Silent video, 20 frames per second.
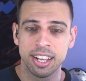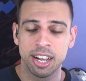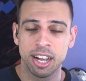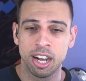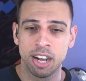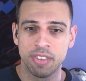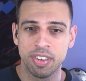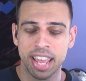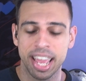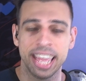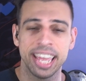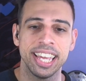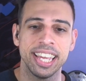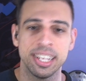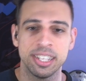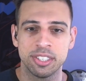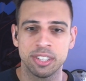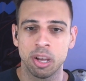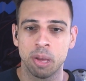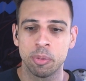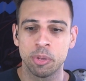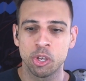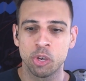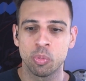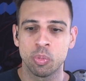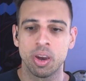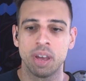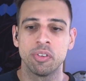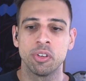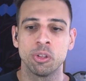of
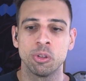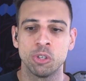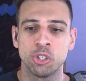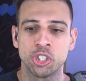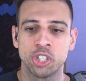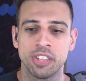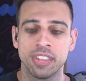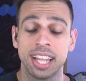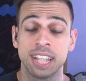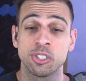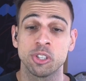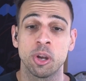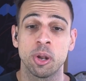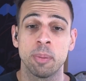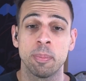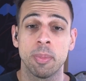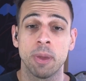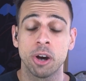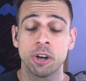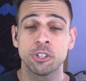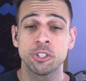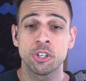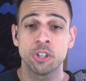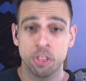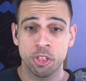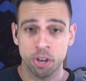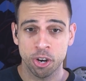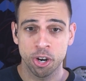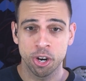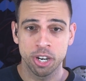AEW Revolution? That's on March
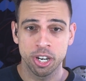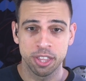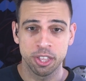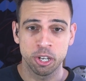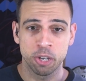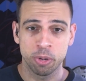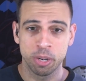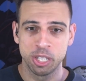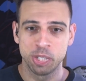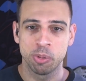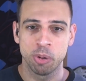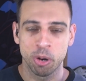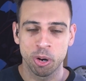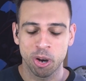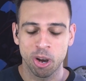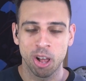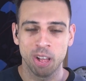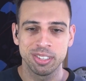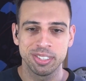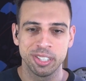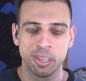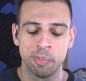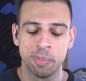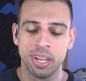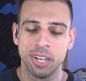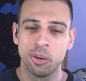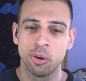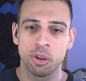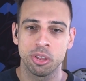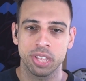3rd at the Greensboro Coliseum
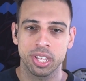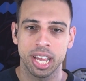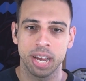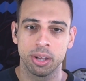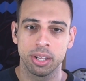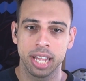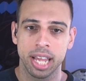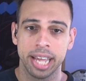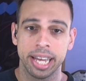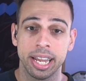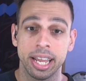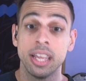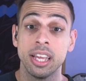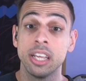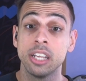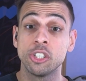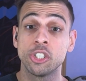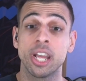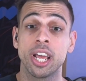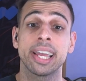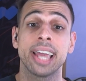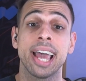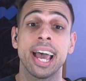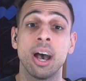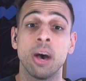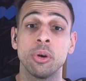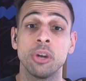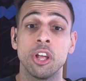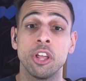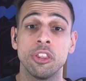in North Carolina. Check
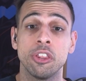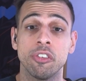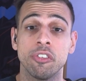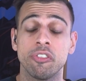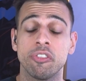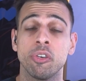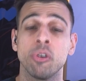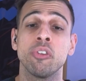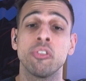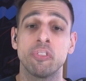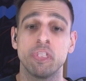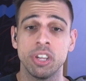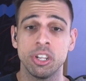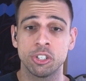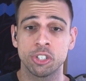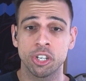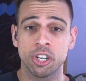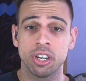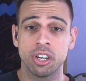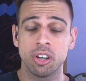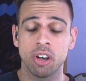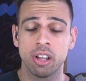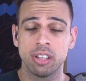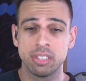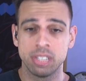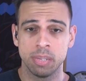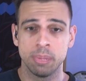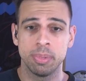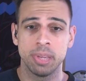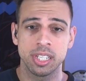out the full feature on
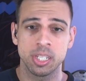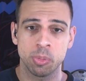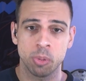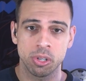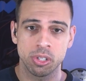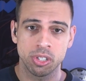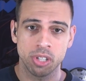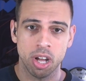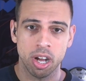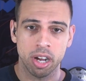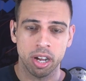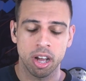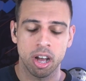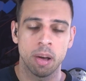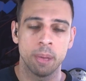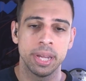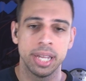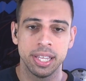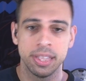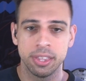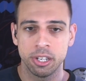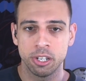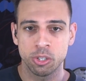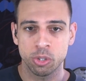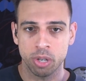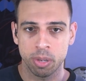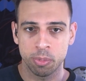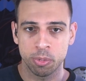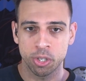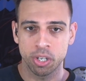CBSSports.com in the
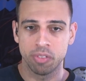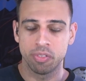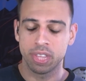description of